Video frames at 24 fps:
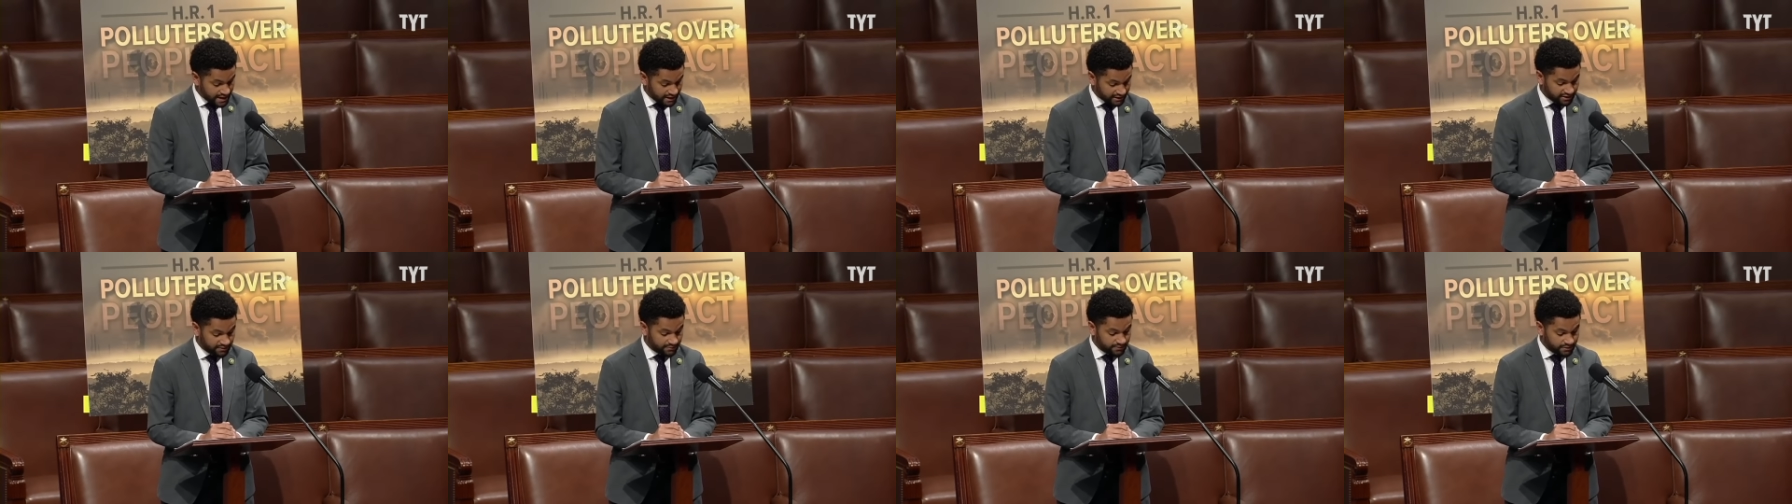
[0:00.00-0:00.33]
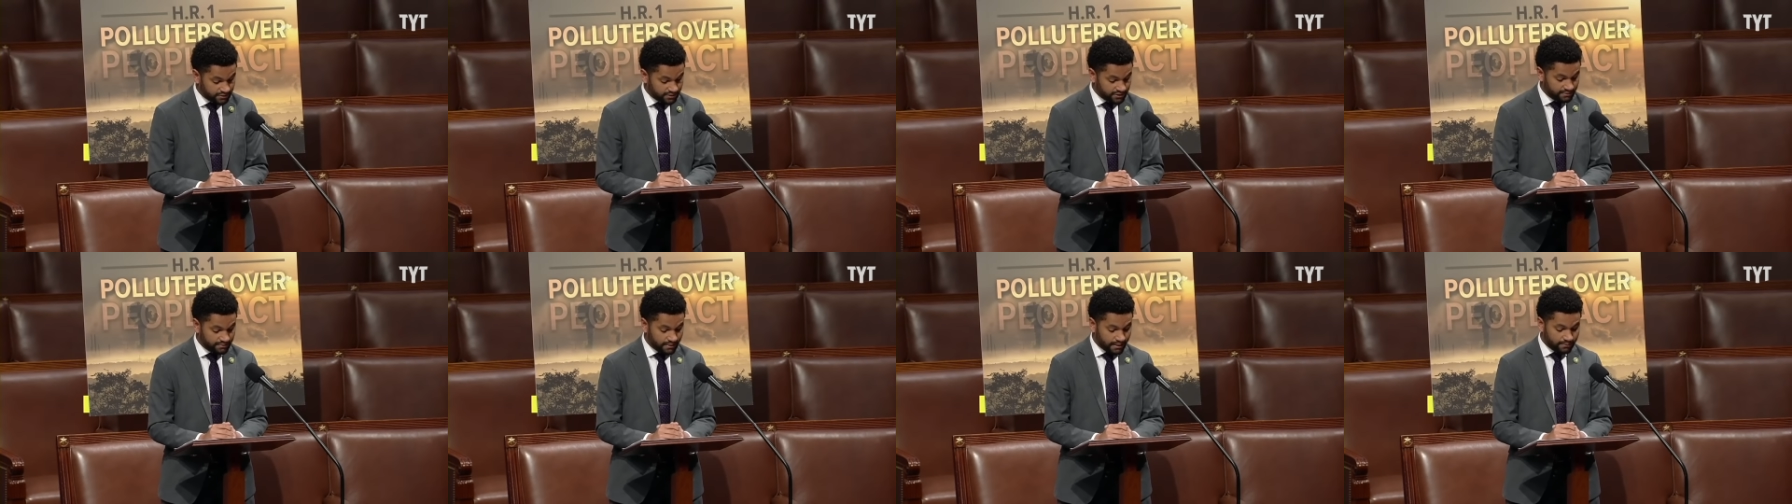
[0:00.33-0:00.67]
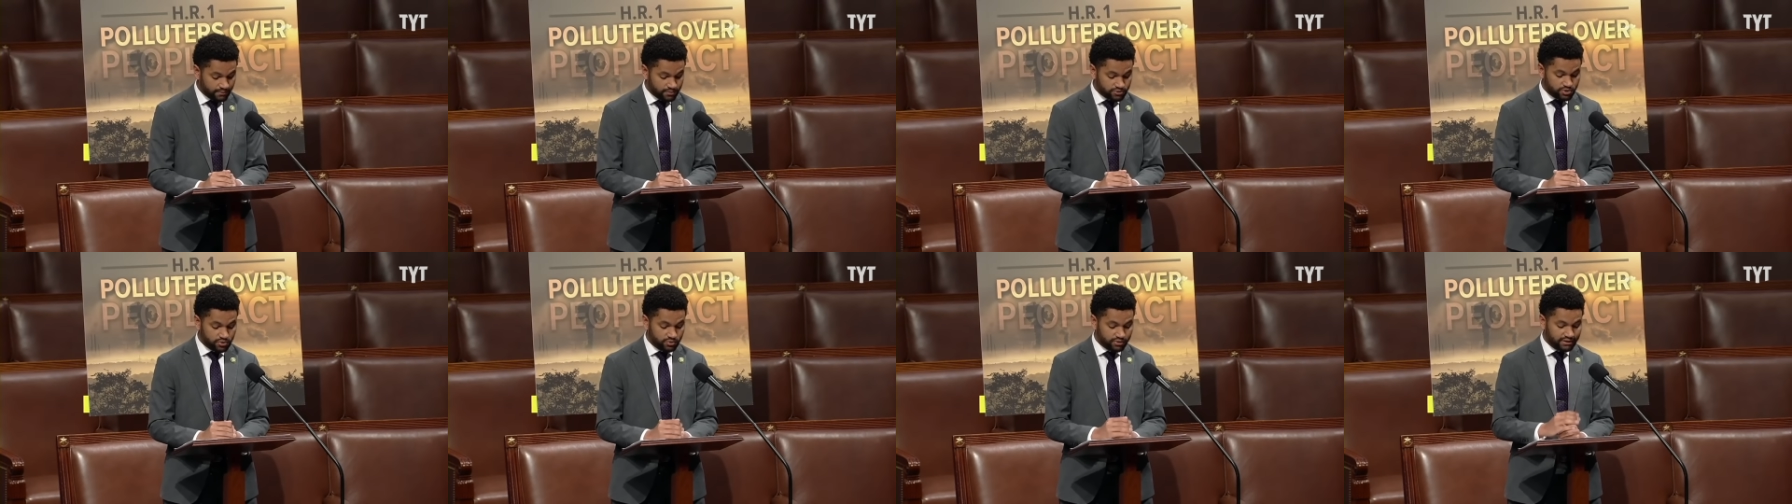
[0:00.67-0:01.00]
and community
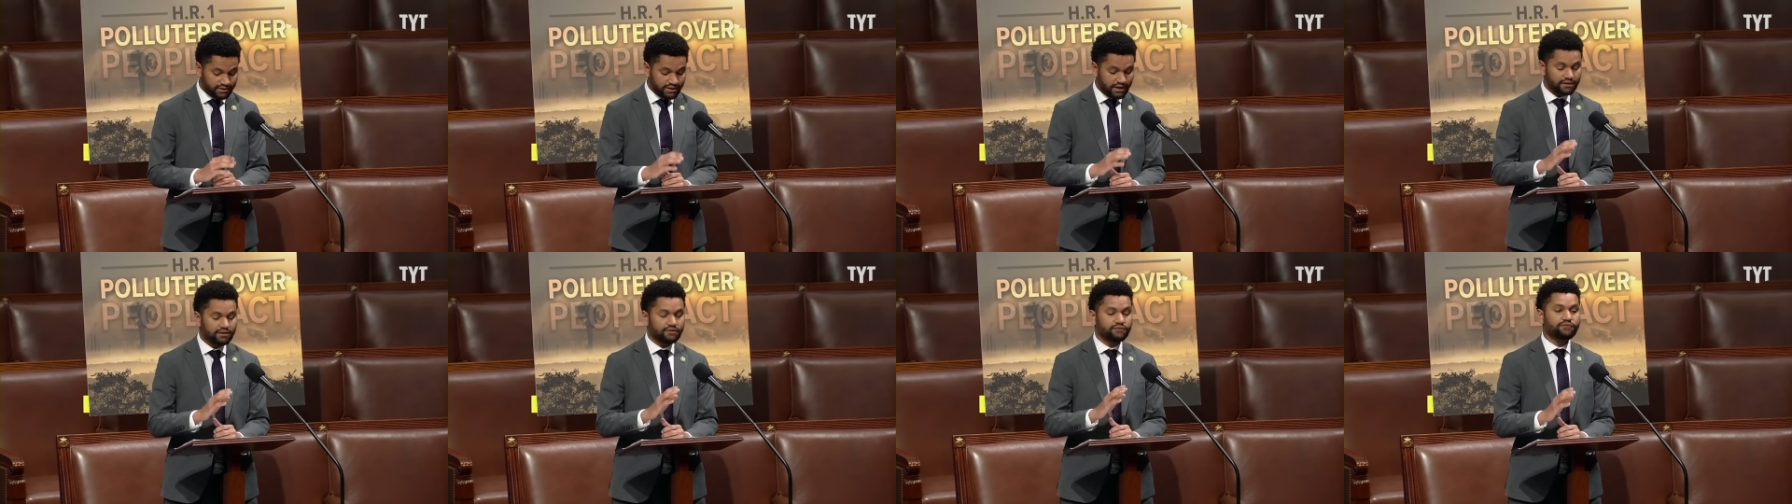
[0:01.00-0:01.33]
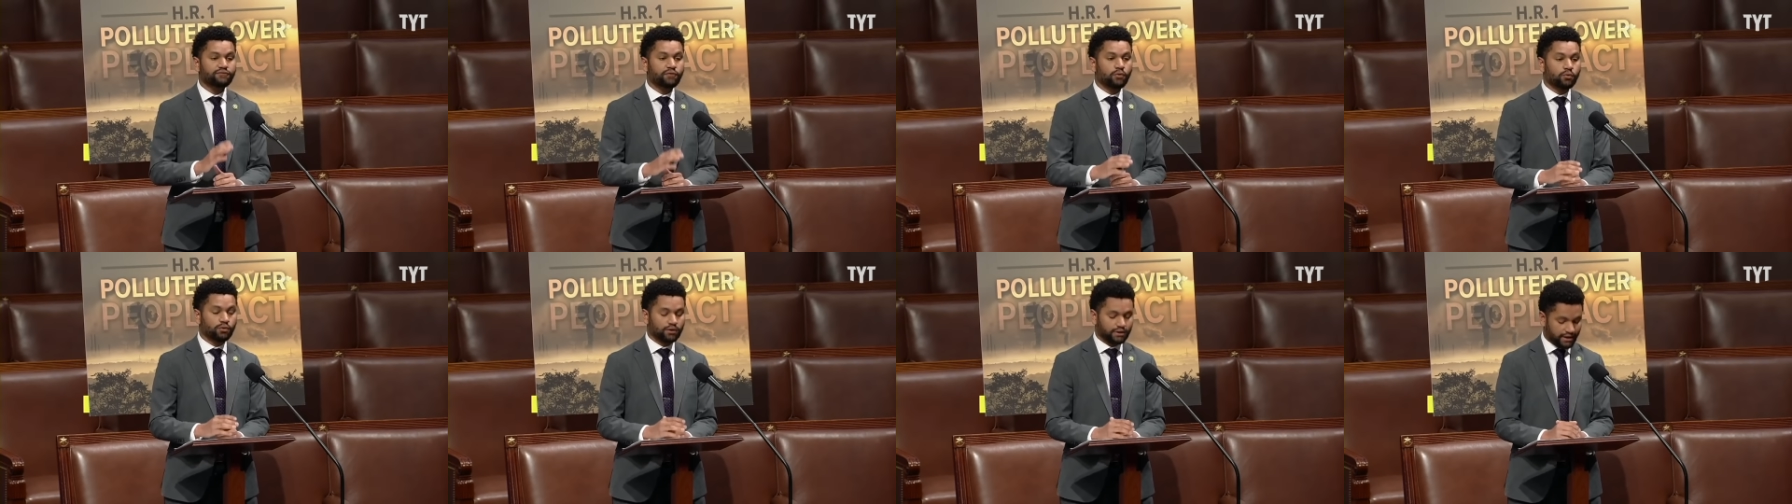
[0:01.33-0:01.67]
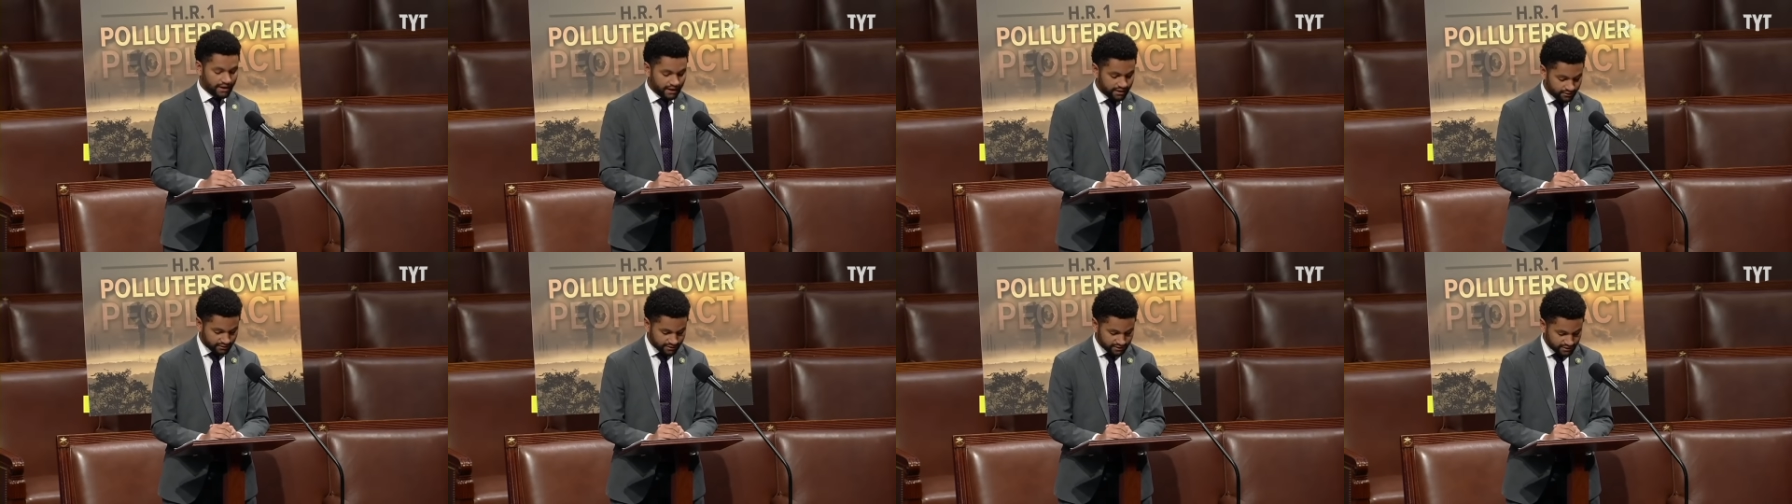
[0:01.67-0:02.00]
members who cannot
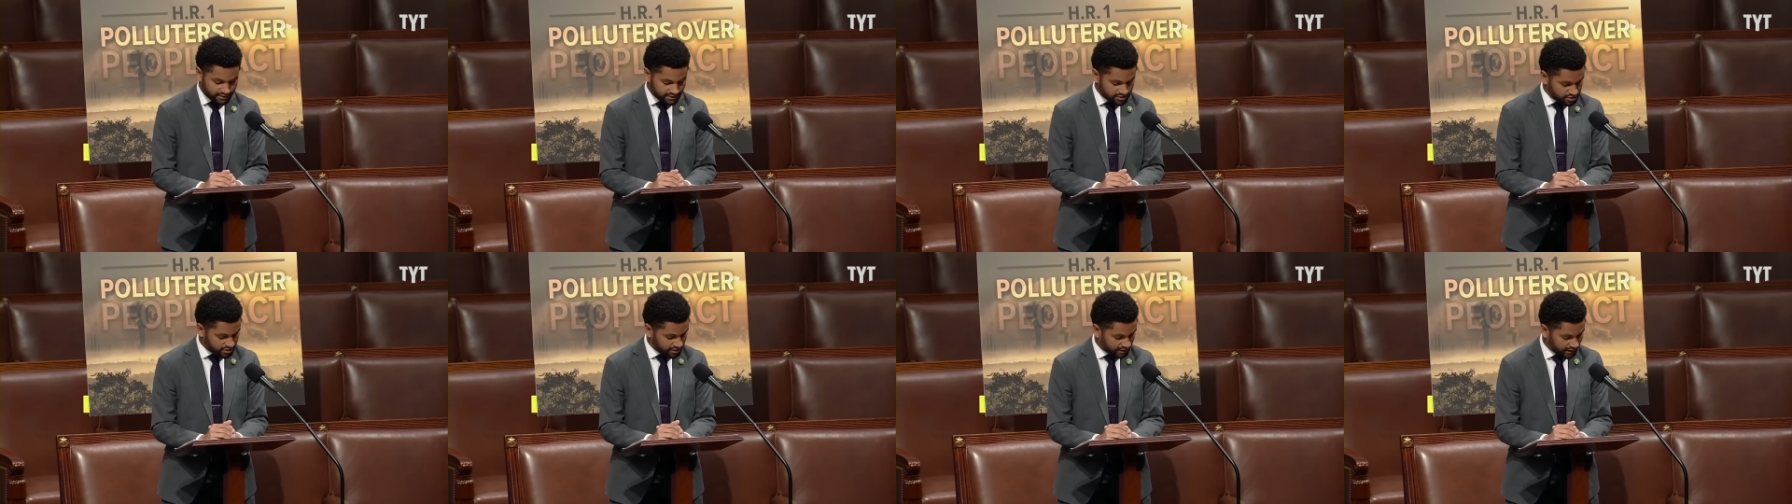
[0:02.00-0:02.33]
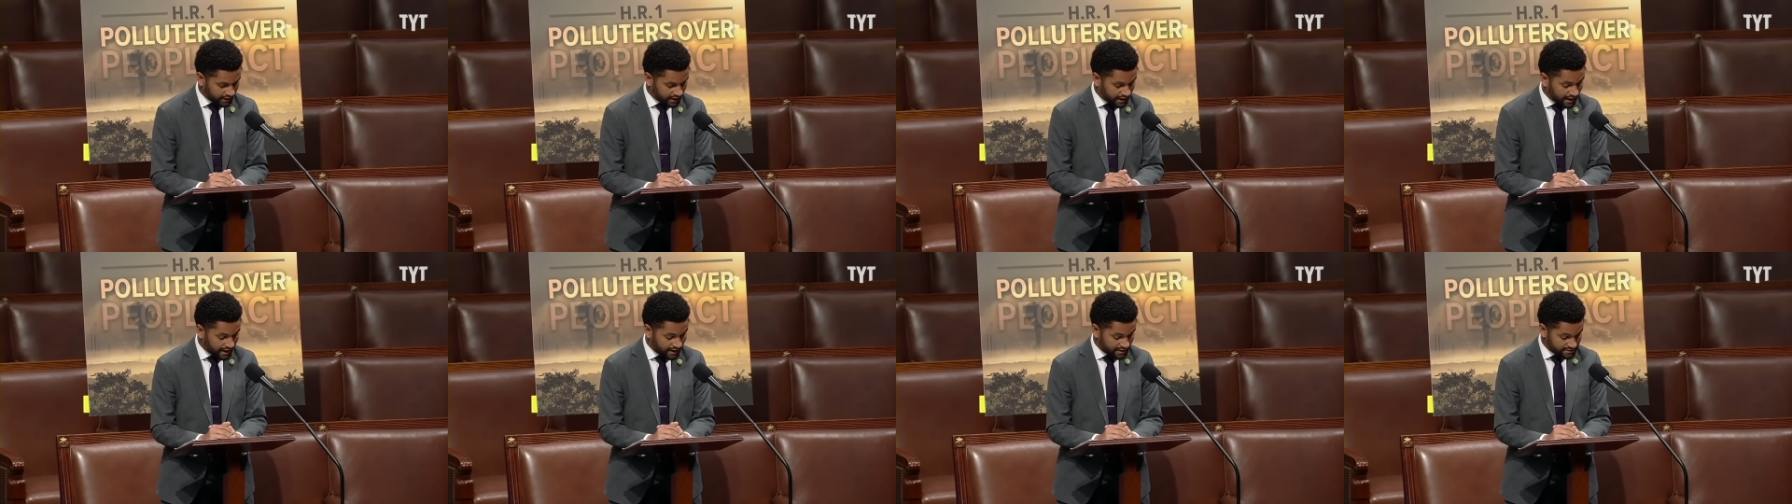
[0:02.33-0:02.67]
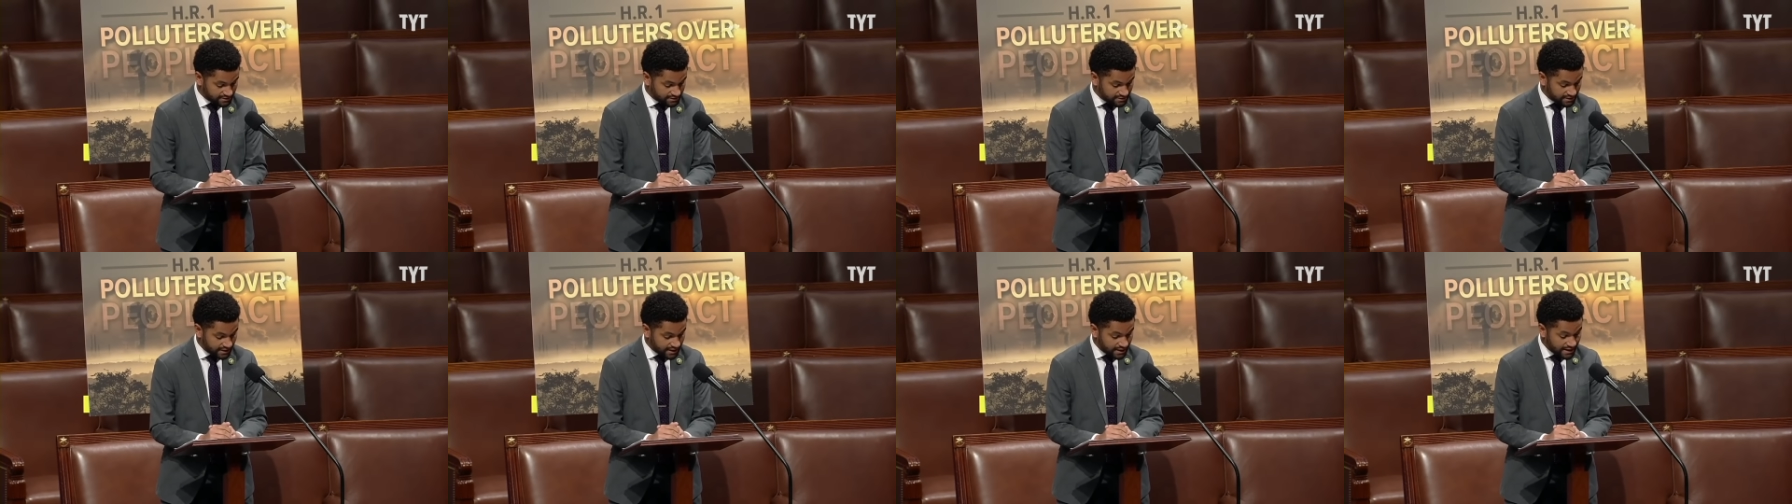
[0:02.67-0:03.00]
afford air conditioning
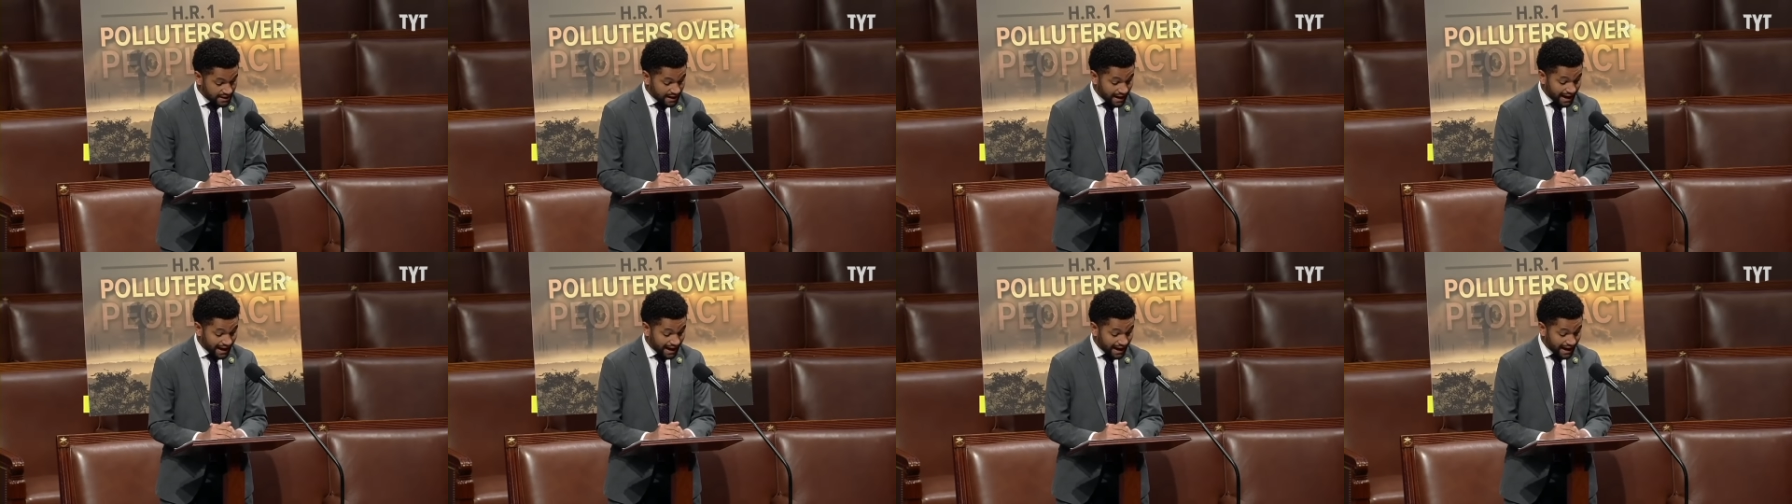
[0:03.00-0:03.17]
costs.